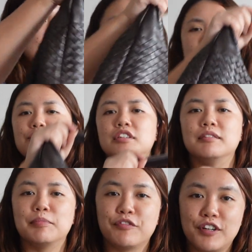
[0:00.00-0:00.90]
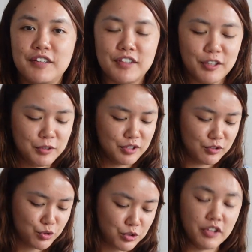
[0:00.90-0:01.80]
me actually, before I even go into the
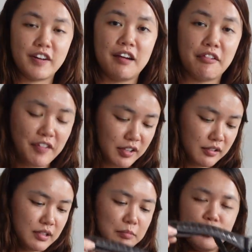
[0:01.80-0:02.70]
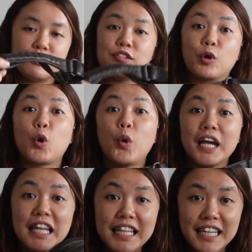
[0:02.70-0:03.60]
story of how I found this, let me just
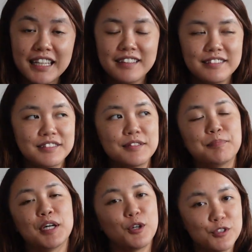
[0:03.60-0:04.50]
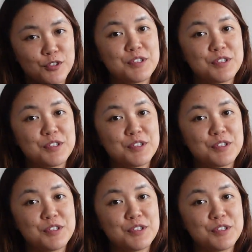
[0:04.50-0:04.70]
quickly, but also